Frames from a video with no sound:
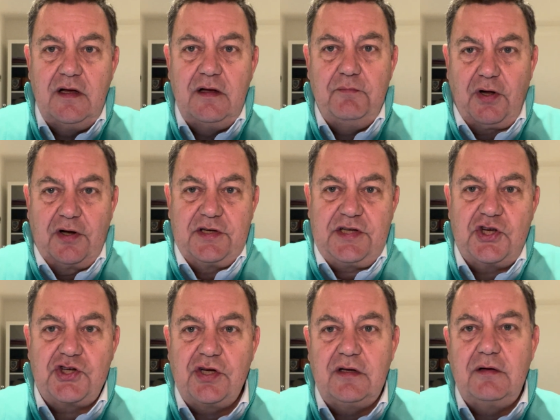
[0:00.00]

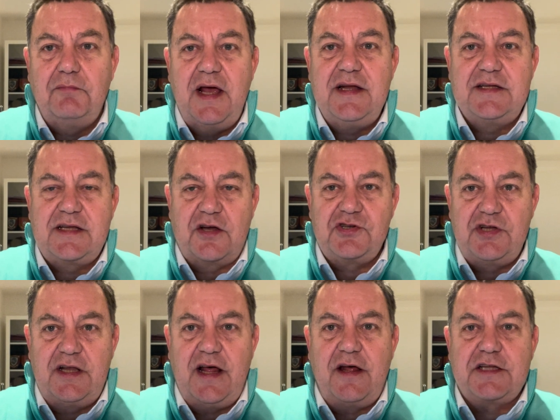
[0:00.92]
politician made such an
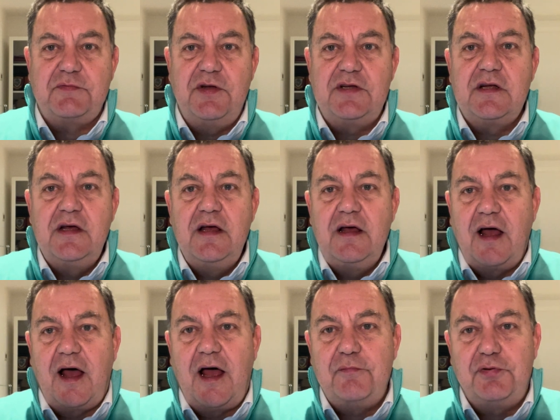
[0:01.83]
announcement,
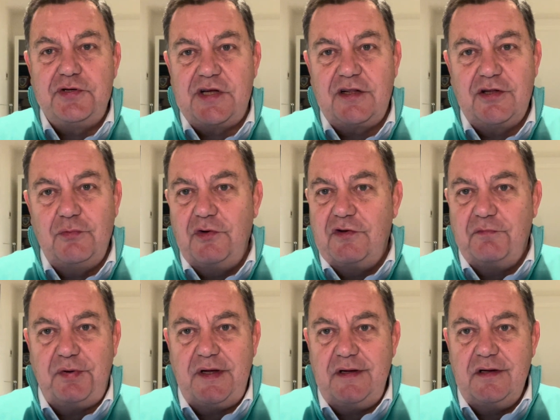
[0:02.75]
I predict there would have
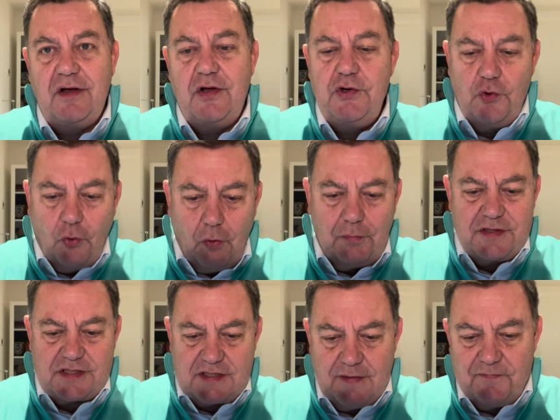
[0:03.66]
been
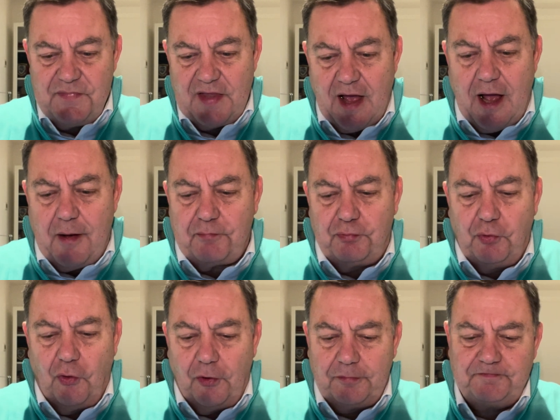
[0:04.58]
enormous
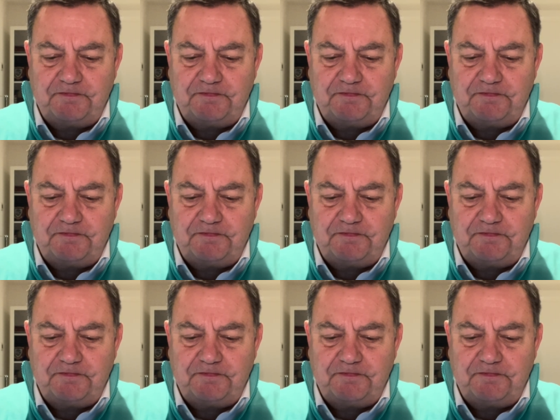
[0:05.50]
uproar.